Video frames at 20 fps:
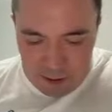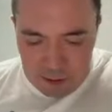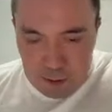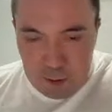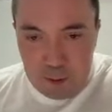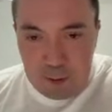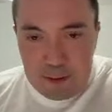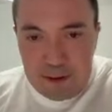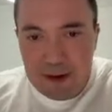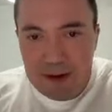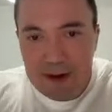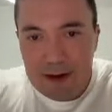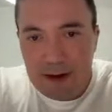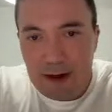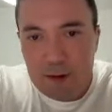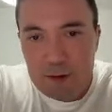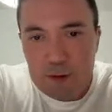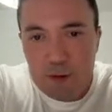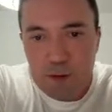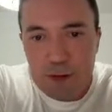know
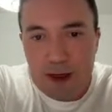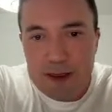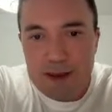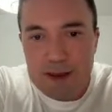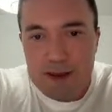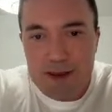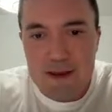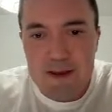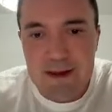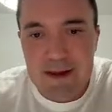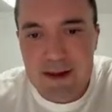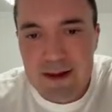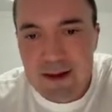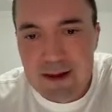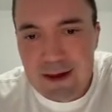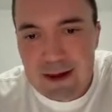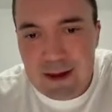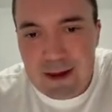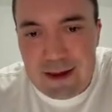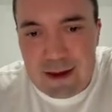how to write it.
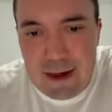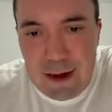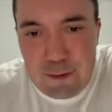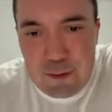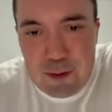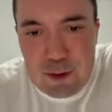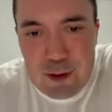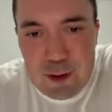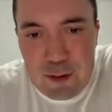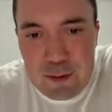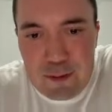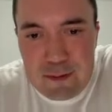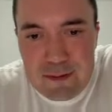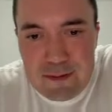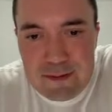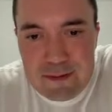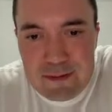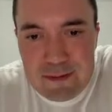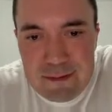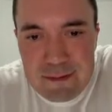Now you know.
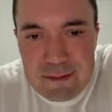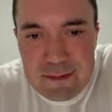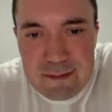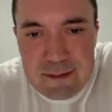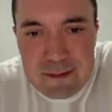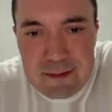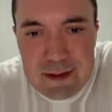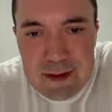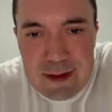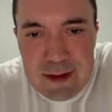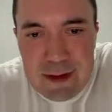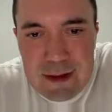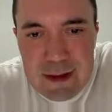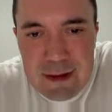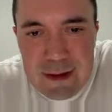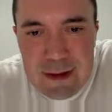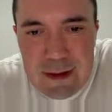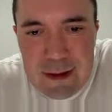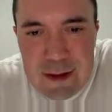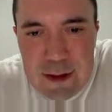
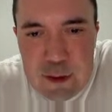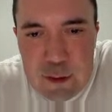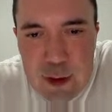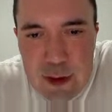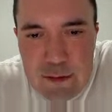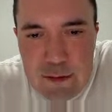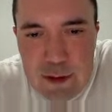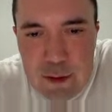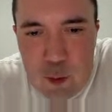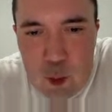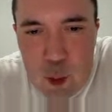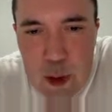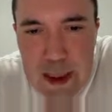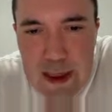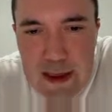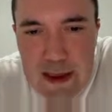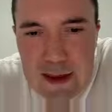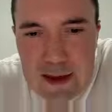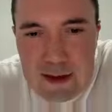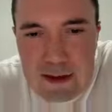Do you have the
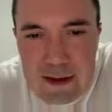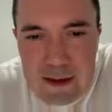week?